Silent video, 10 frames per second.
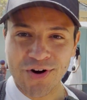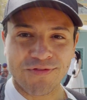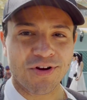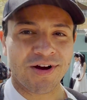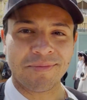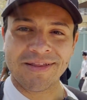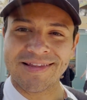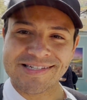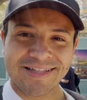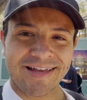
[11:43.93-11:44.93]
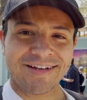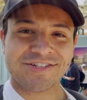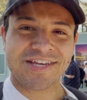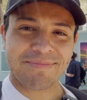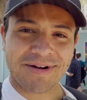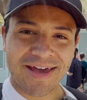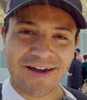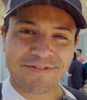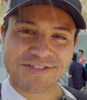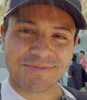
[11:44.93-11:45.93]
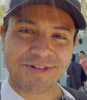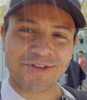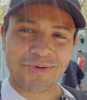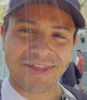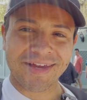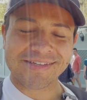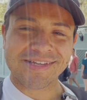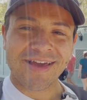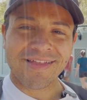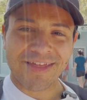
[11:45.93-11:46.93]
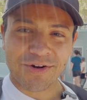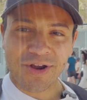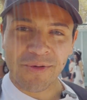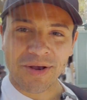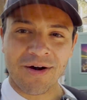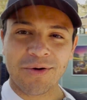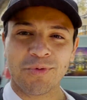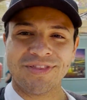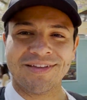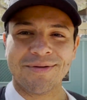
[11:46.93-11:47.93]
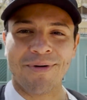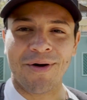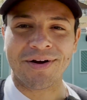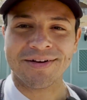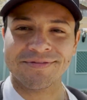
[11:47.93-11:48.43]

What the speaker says: if you're coming to Disneyland, just keep an eye out for some of the new things that are going on within the park.